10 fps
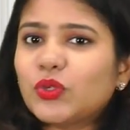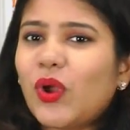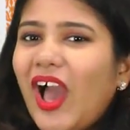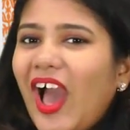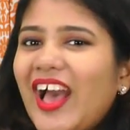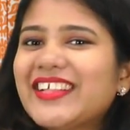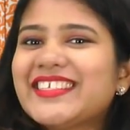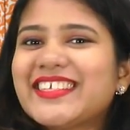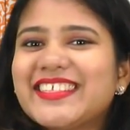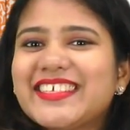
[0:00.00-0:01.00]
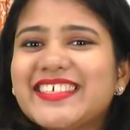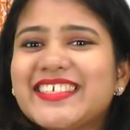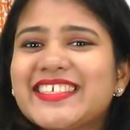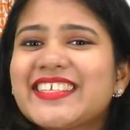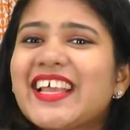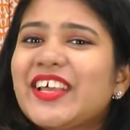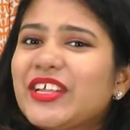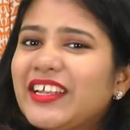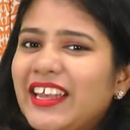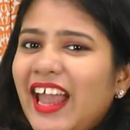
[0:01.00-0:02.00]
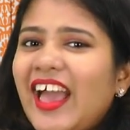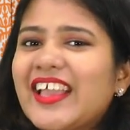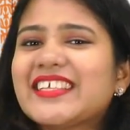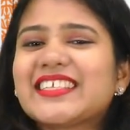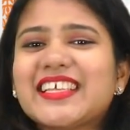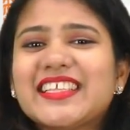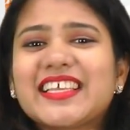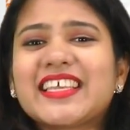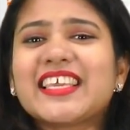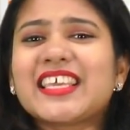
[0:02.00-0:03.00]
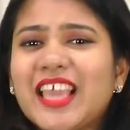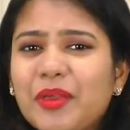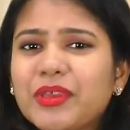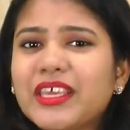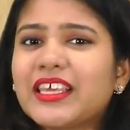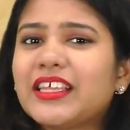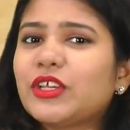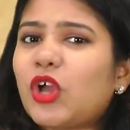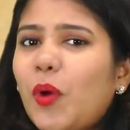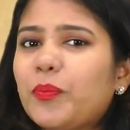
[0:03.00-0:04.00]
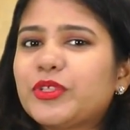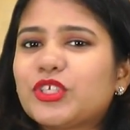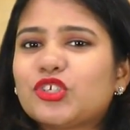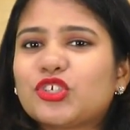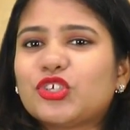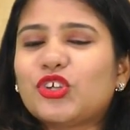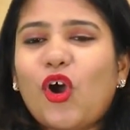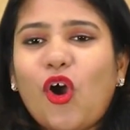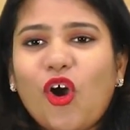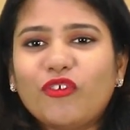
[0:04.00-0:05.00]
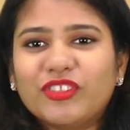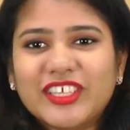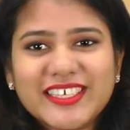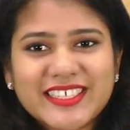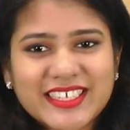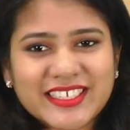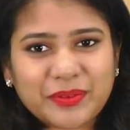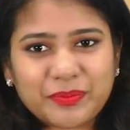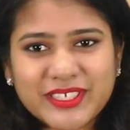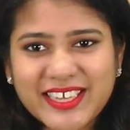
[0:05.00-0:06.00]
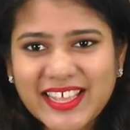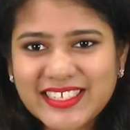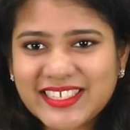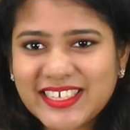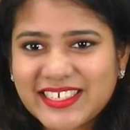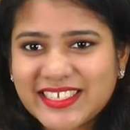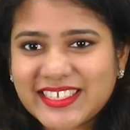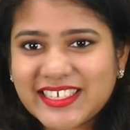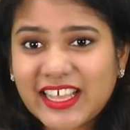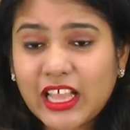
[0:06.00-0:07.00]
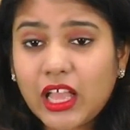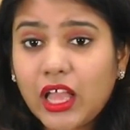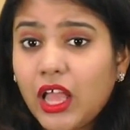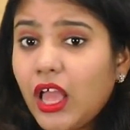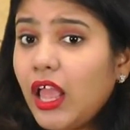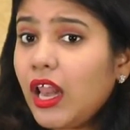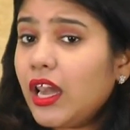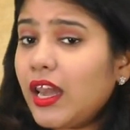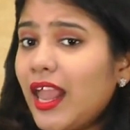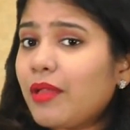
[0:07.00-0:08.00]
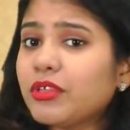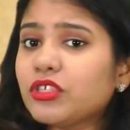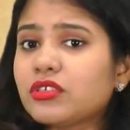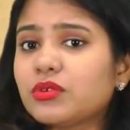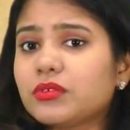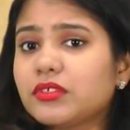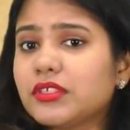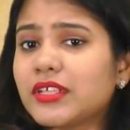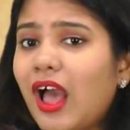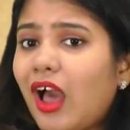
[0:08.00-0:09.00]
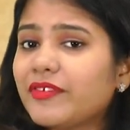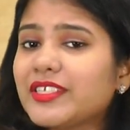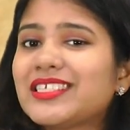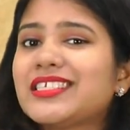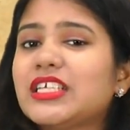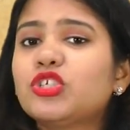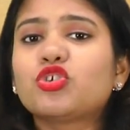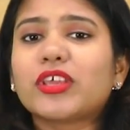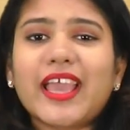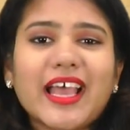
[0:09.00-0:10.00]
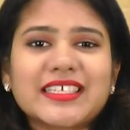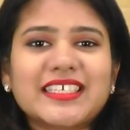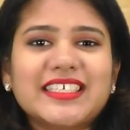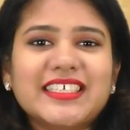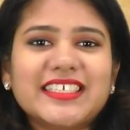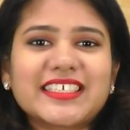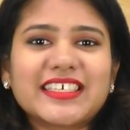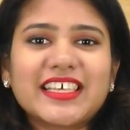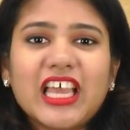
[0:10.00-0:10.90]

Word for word: To answer this lies in the chemical composition of these substances. Lemon students have citric acid in it.